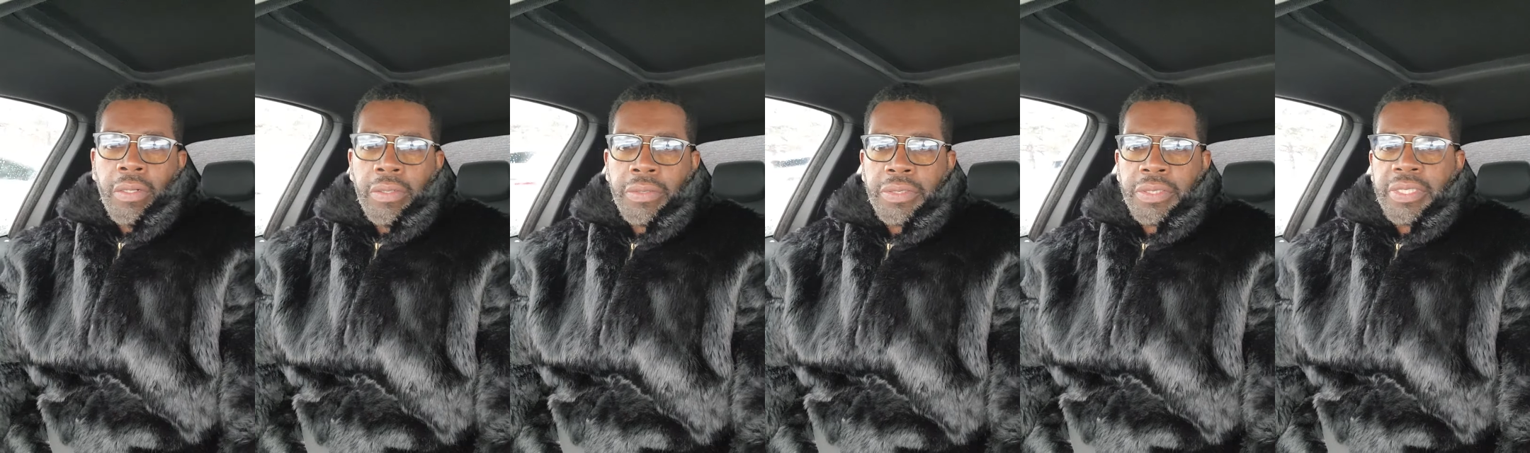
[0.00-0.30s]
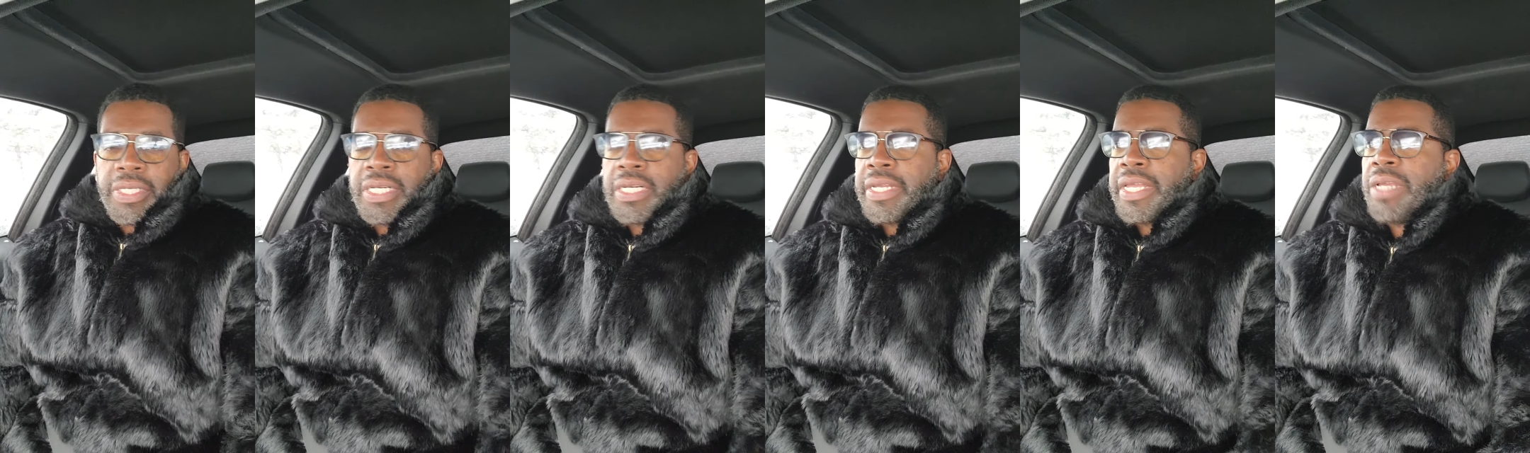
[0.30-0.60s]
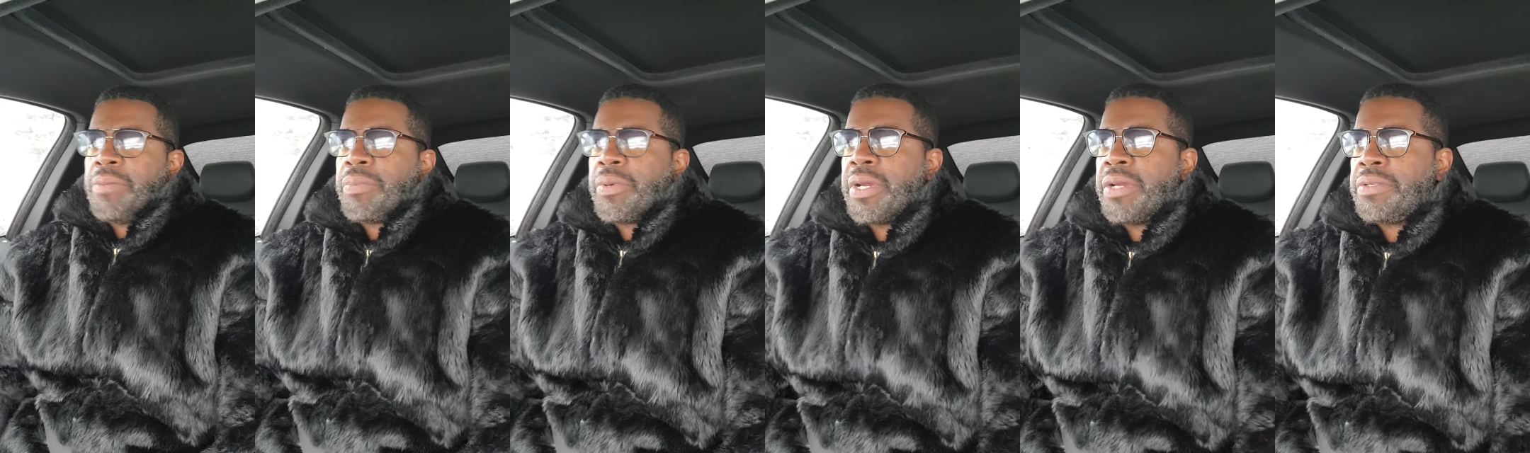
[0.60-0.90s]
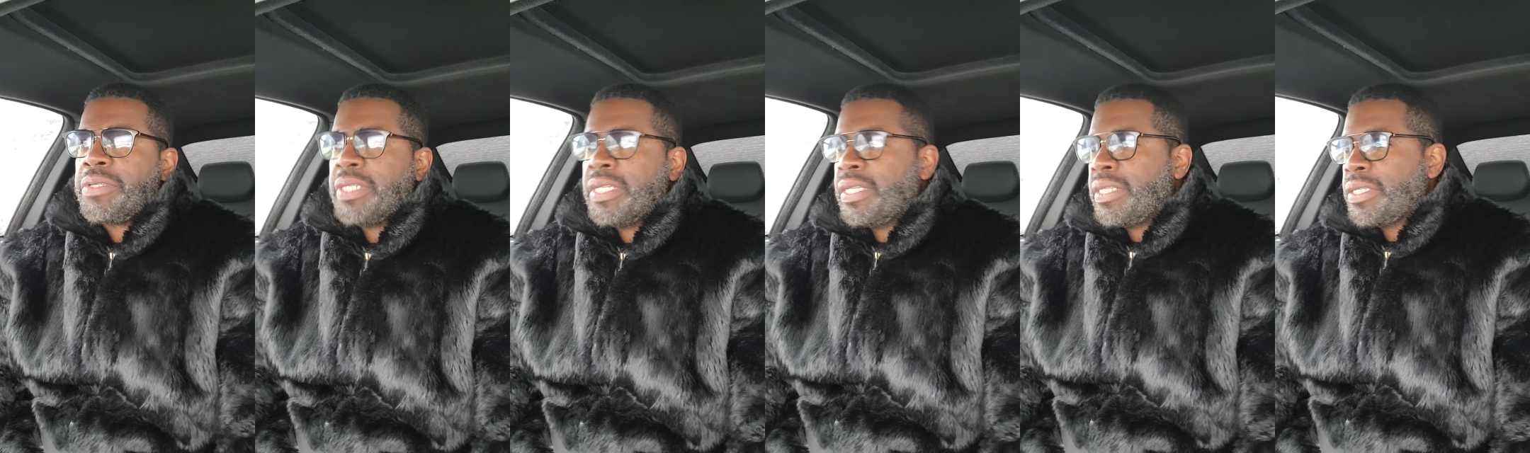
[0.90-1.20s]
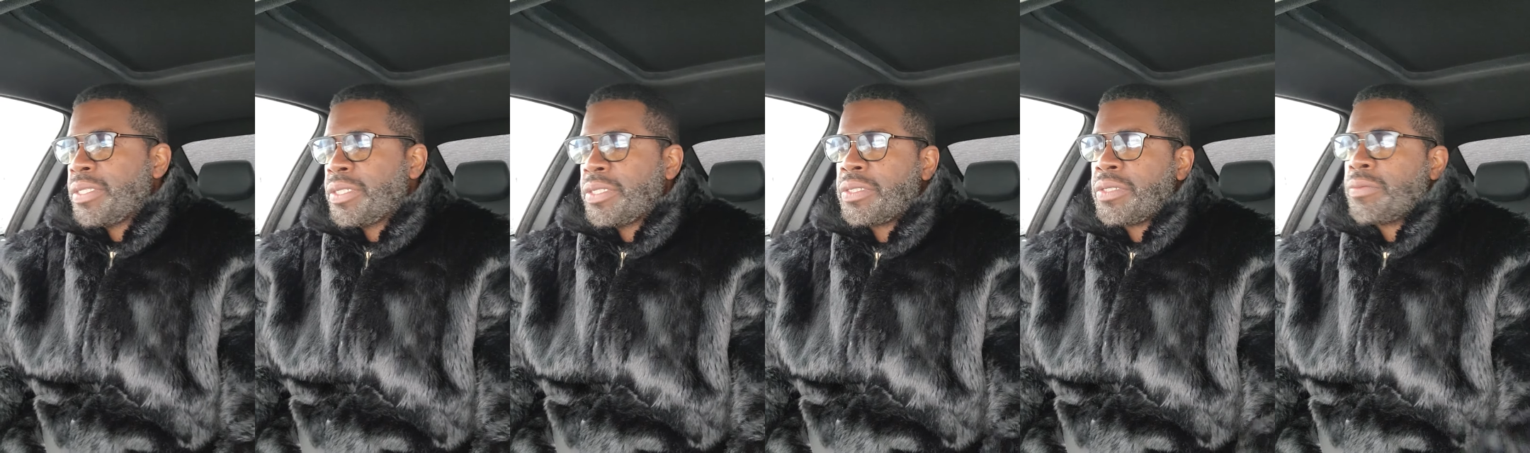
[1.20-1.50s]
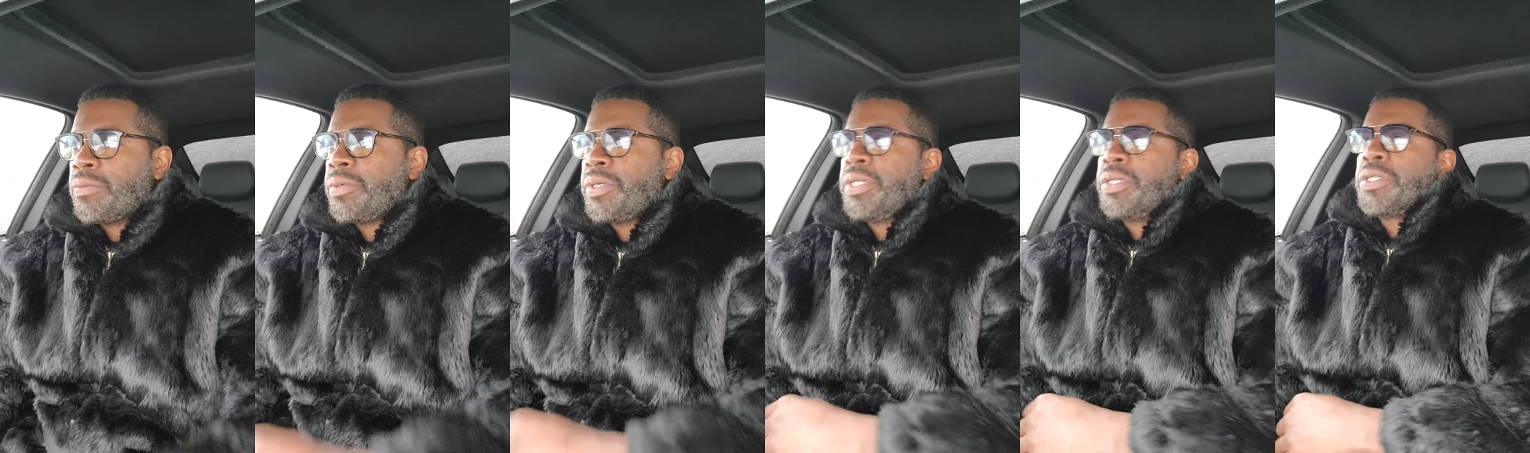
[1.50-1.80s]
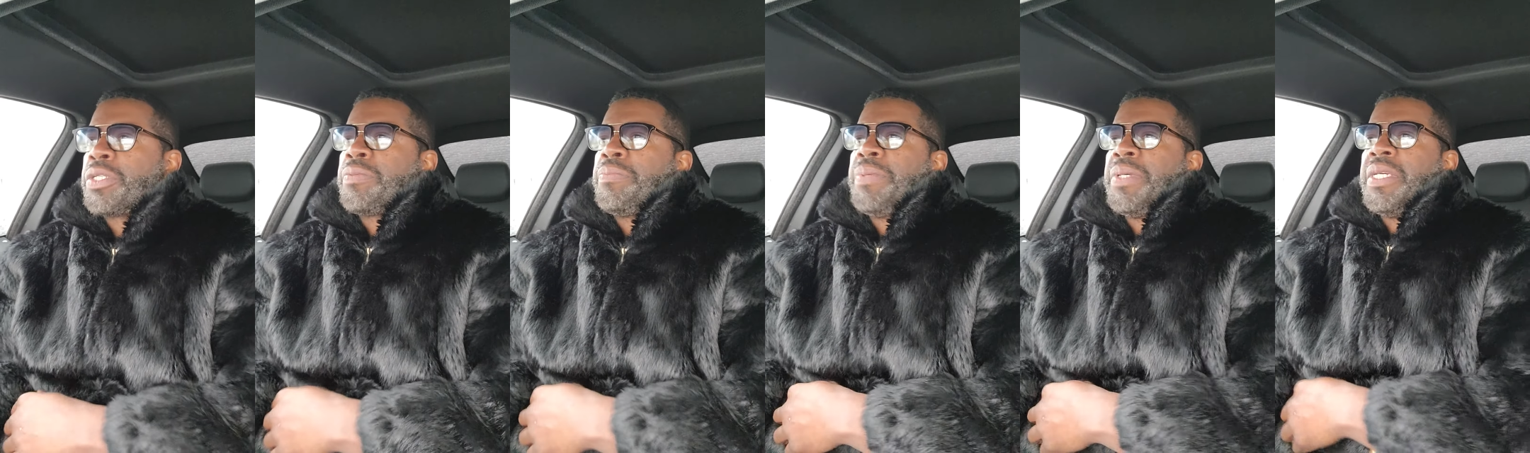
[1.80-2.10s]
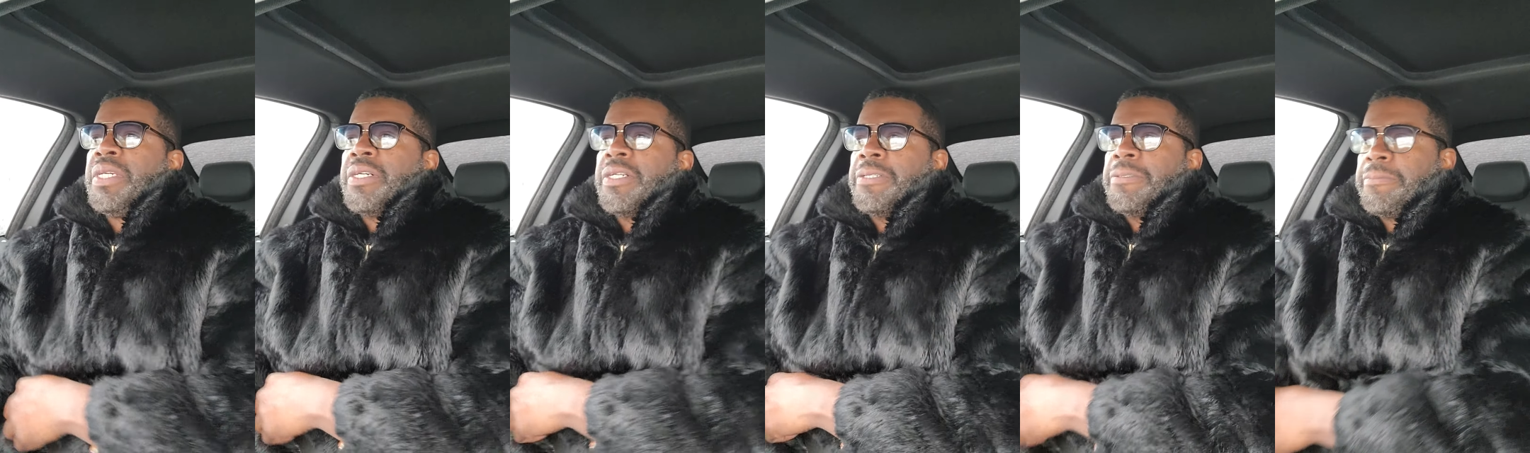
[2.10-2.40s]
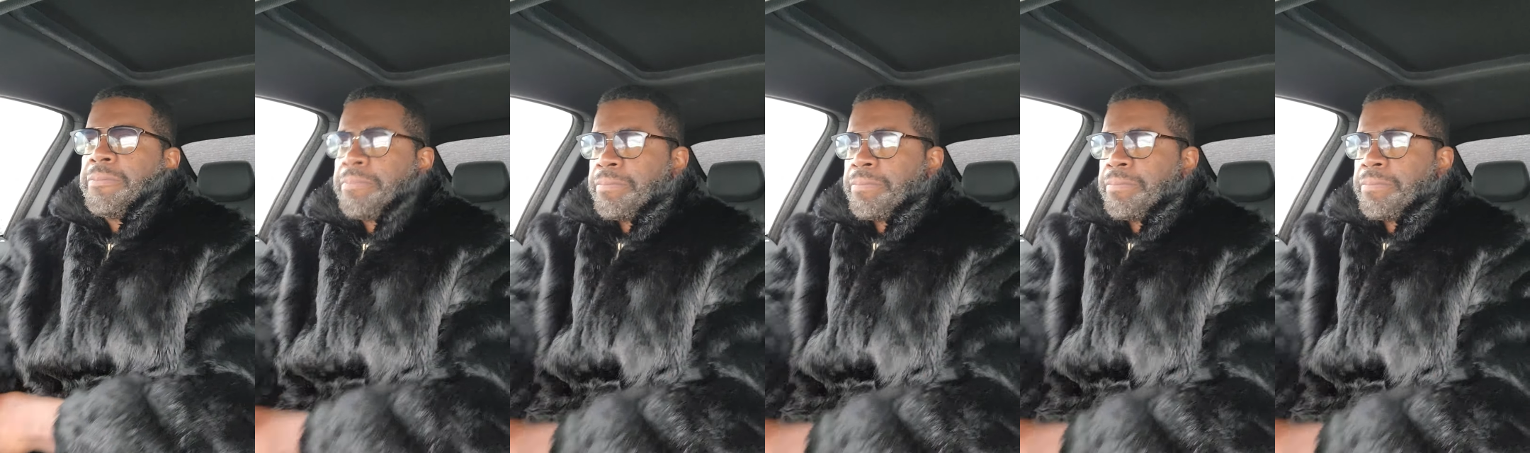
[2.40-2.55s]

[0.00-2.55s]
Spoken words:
This is Del K. Brereton, and this is The Real Spiel.